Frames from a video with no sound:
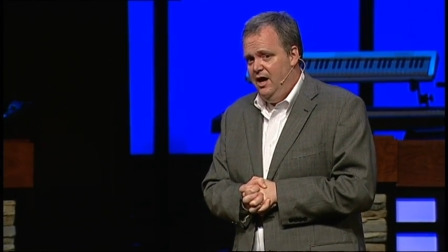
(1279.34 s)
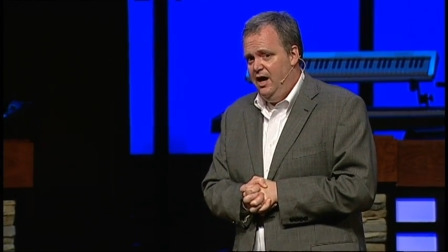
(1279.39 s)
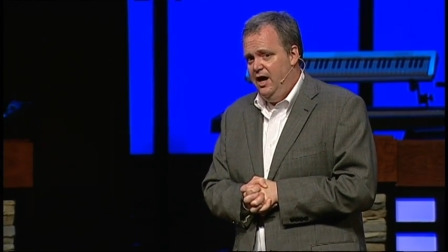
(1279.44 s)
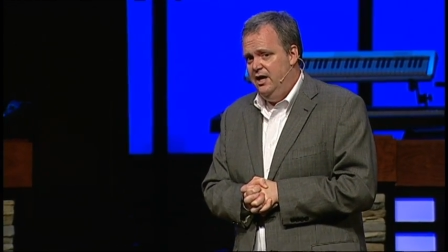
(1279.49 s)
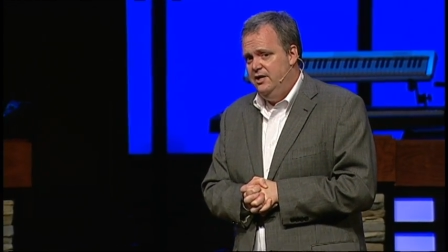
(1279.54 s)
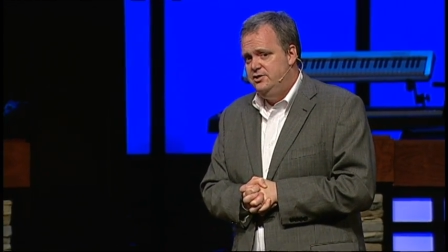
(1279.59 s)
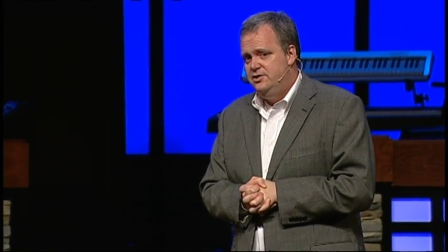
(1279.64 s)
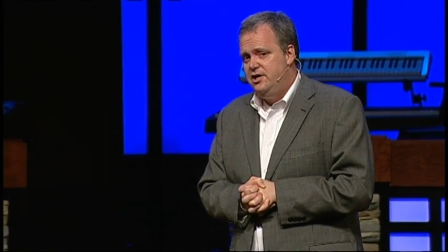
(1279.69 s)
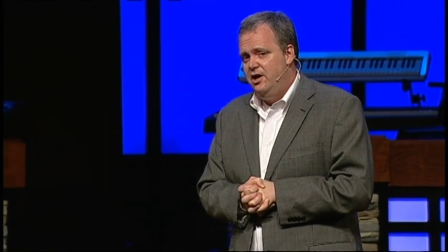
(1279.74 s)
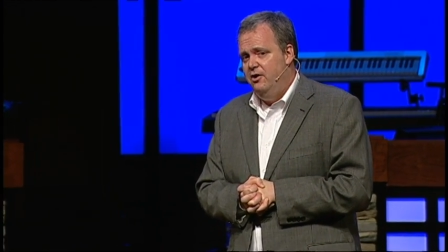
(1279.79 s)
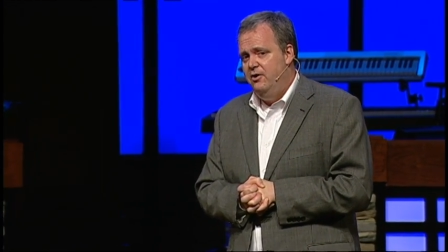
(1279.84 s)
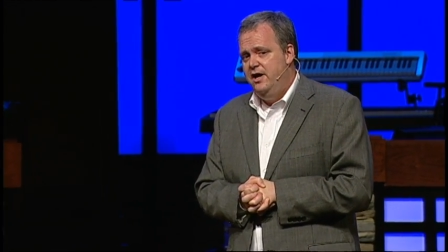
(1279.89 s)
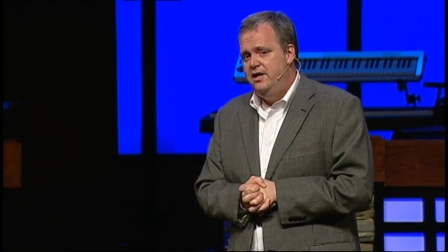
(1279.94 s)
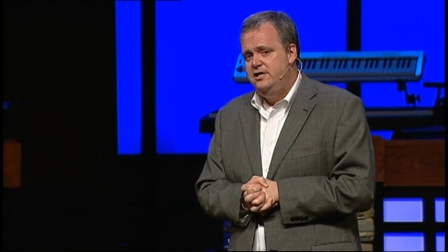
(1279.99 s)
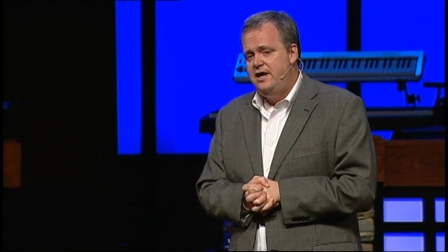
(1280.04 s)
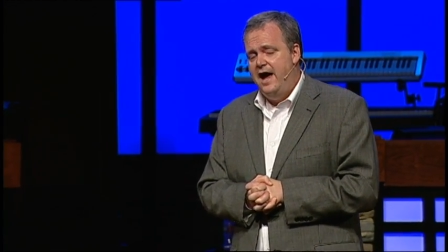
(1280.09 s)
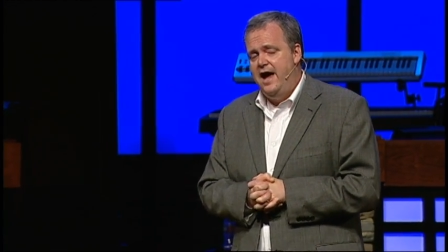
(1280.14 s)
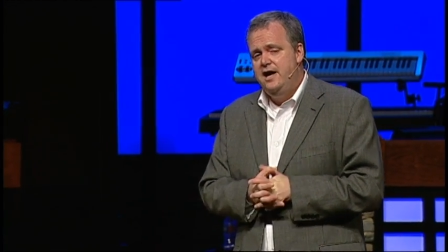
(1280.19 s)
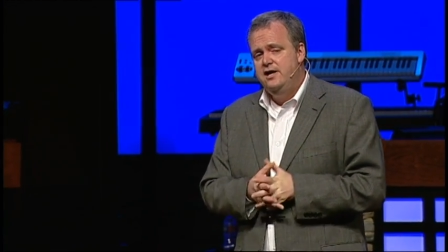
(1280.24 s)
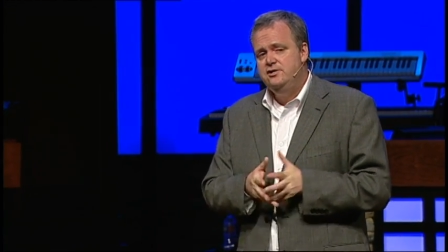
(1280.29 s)
And so
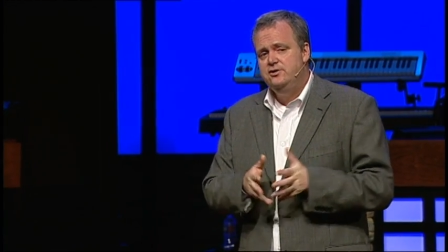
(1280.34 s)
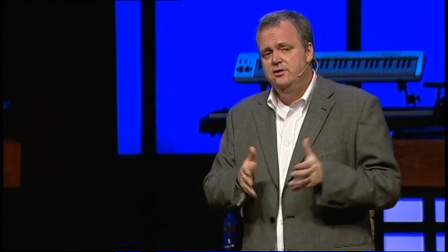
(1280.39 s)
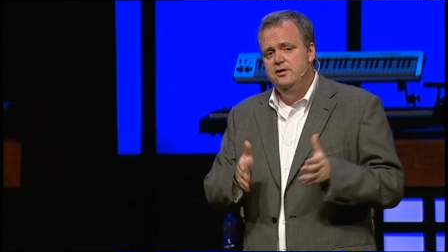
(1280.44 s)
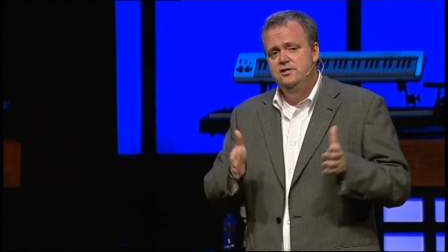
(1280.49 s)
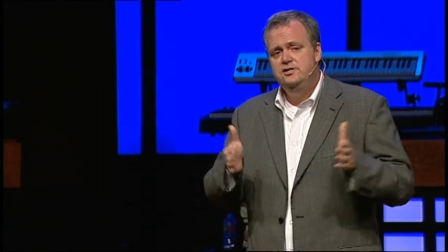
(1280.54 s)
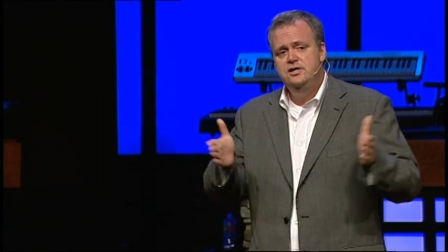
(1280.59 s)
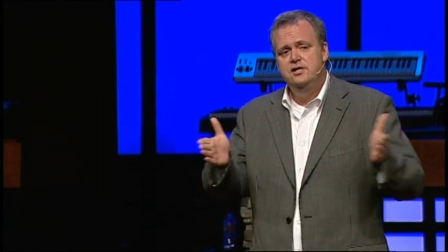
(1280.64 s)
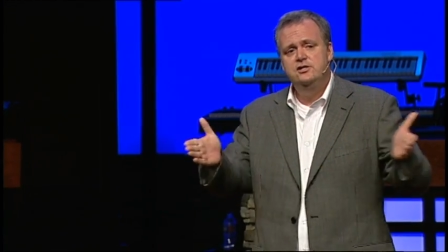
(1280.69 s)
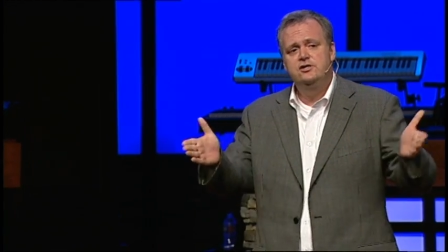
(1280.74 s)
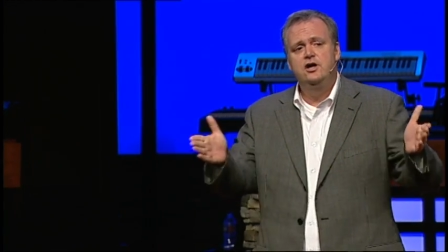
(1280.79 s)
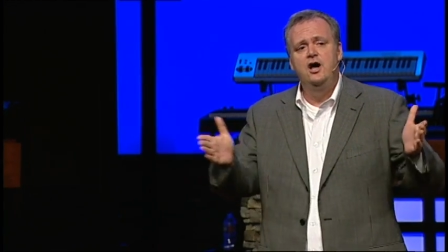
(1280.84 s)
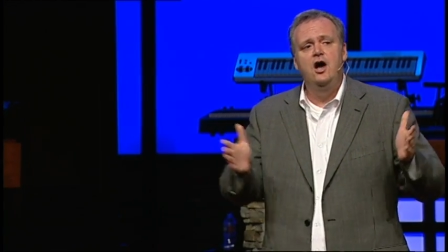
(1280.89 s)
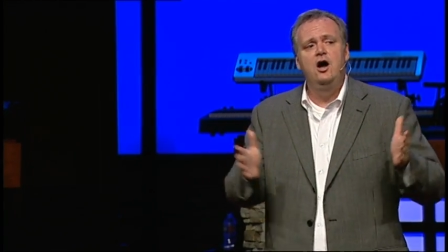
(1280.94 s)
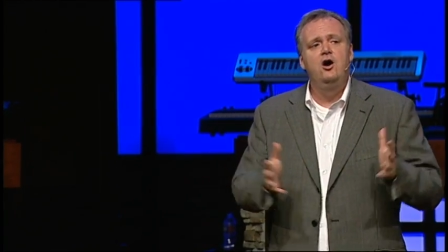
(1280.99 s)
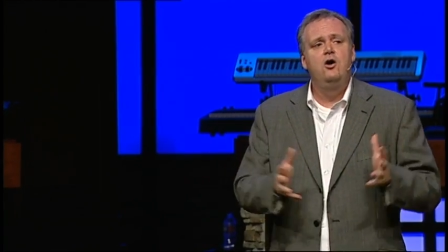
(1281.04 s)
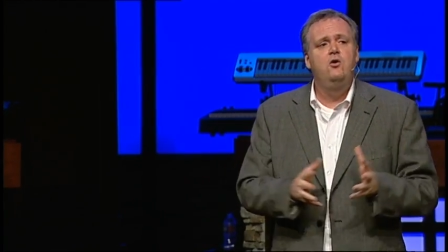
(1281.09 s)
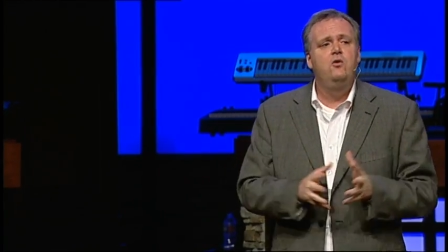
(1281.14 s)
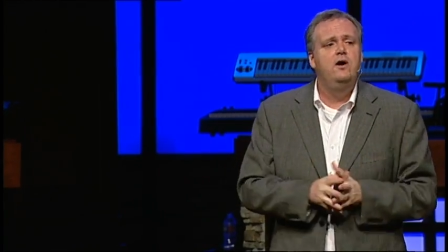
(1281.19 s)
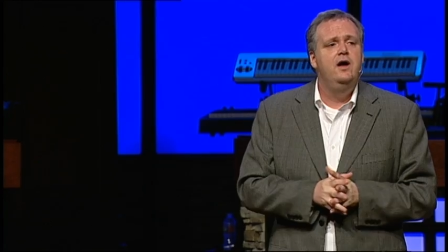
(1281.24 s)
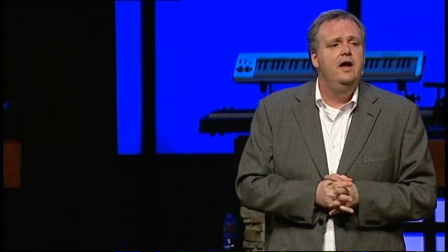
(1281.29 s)
he asks her, he says,
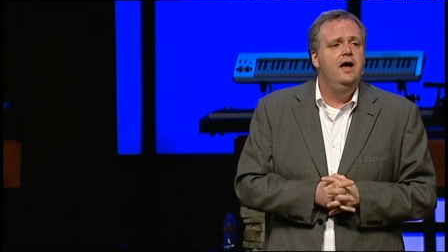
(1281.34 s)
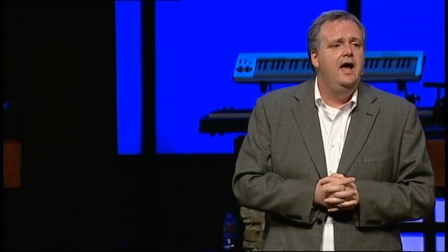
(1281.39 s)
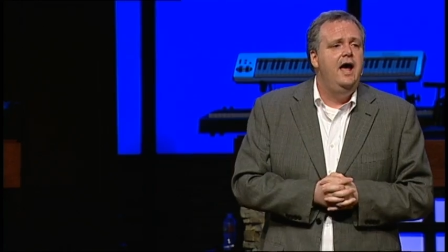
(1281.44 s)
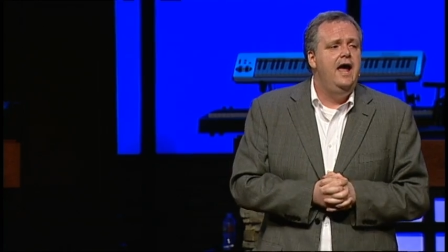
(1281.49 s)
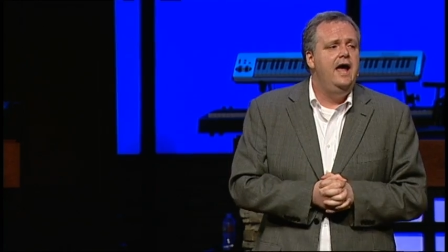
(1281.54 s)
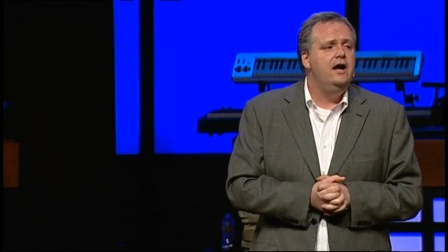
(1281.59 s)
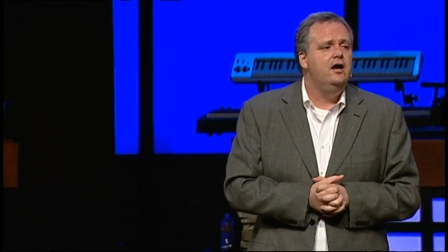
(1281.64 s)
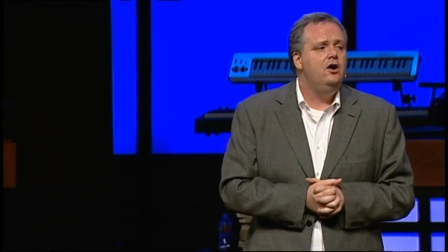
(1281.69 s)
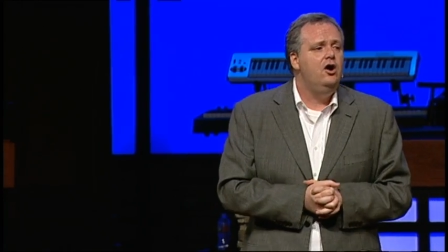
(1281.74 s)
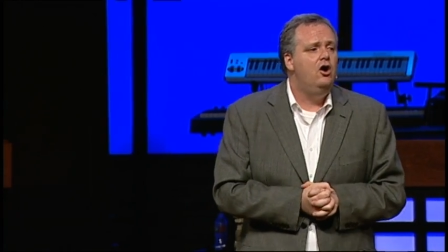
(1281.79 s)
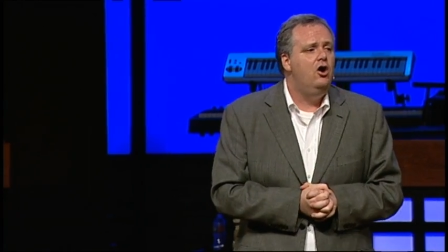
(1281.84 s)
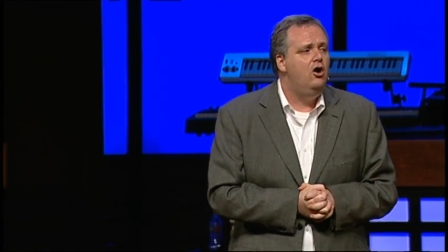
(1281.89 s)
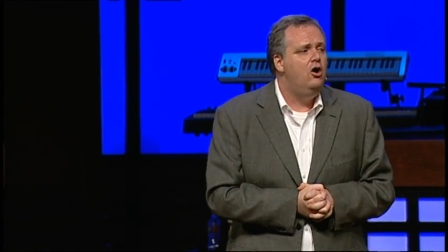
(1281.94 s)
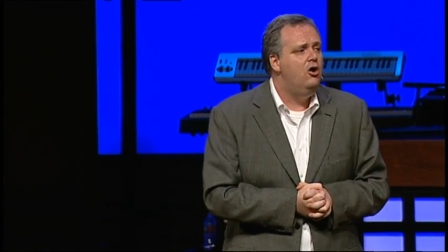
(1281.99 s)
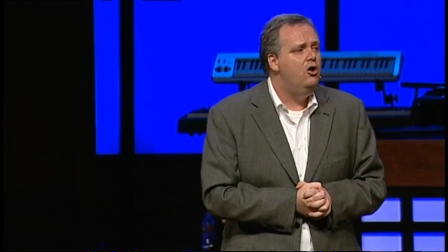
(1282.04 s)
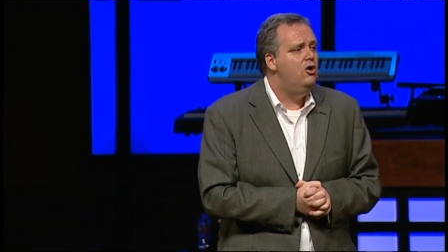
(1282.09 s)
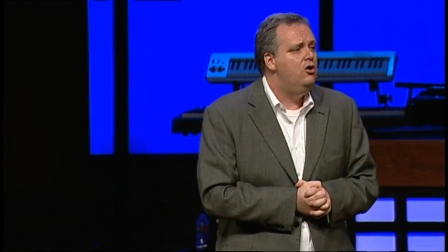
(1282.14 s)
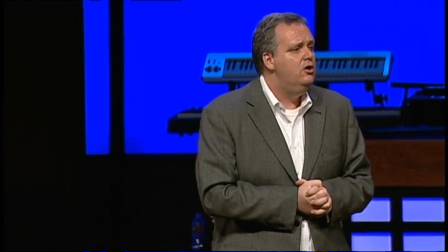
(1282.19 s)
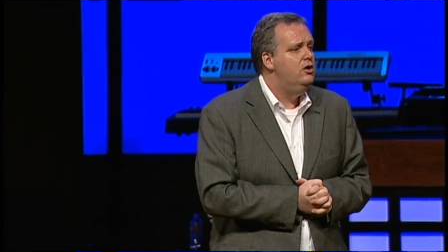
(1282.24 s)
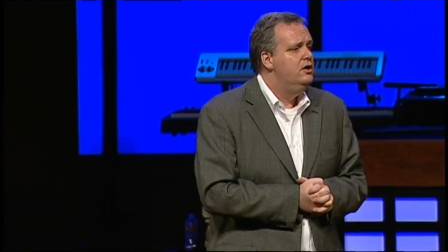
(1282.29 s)
Go and
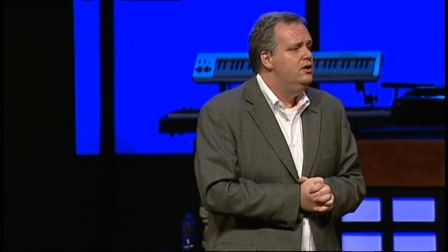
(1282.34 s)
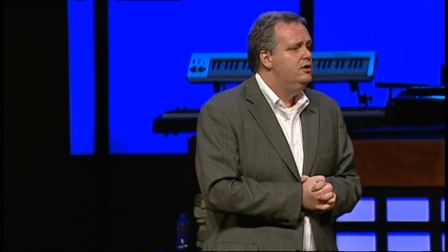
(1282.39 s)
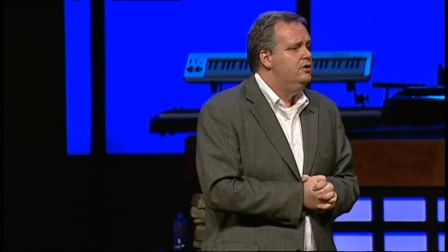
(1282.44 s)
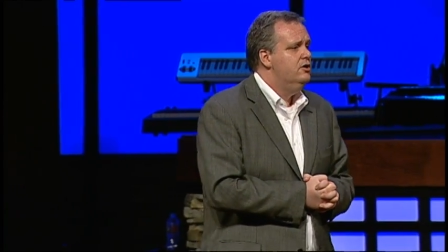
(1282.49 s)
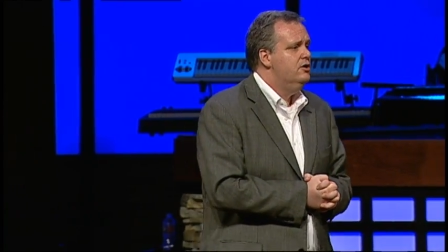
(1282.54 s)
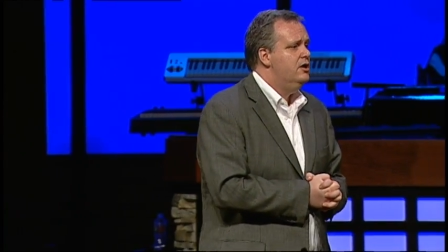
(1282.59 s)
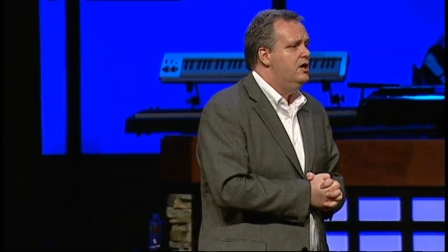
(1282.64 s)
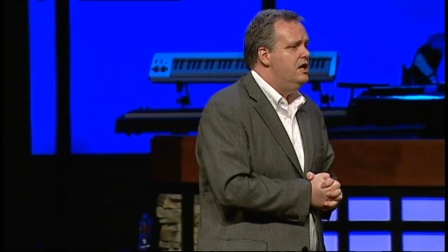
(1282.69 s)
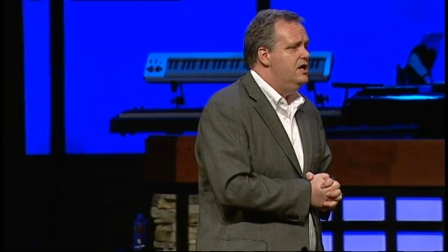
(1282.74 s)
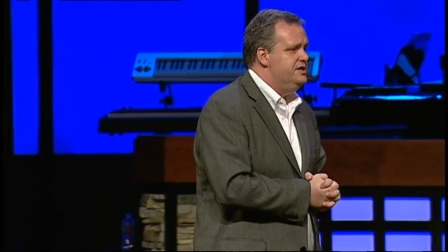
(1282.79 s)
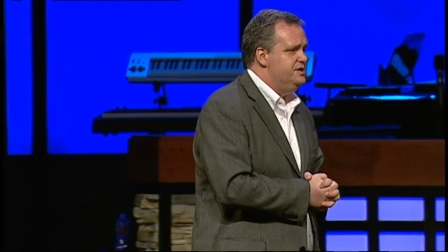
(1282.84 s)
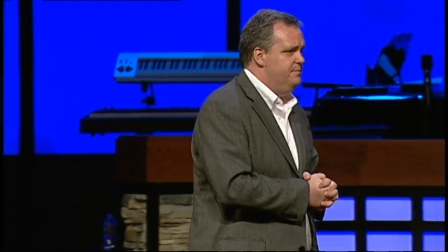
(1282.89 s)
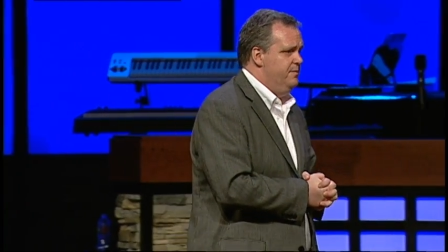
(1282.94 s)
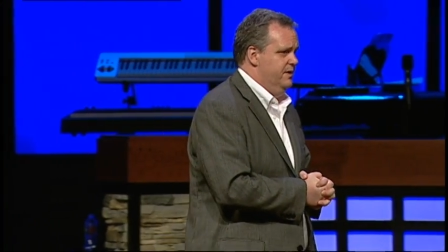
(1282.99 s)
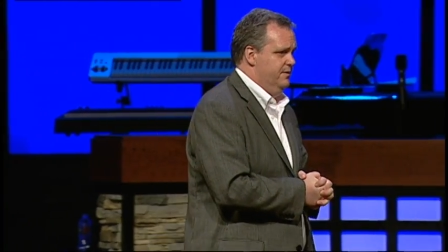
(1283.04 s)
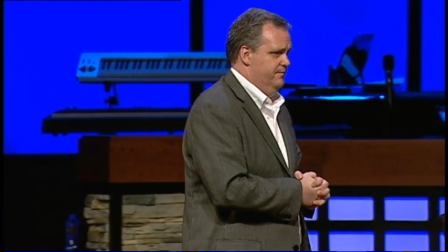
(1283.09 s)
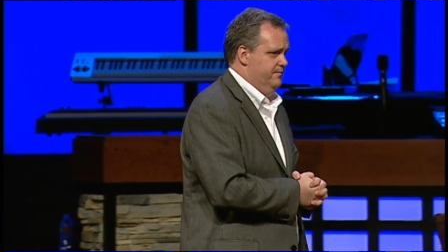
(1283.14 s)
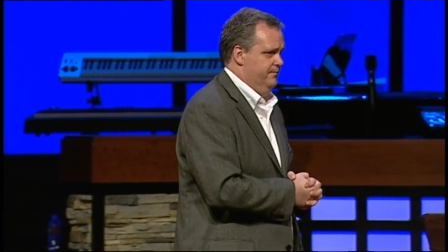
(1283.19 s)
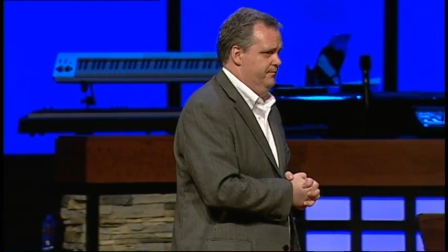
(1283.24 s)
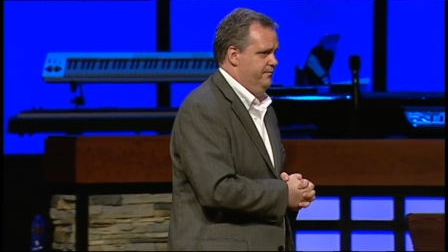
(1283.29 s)
call your
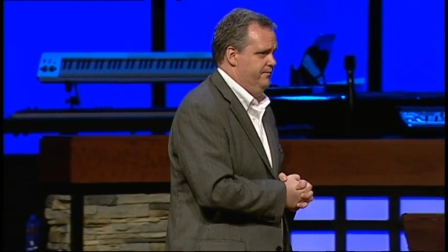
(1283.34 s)
husband.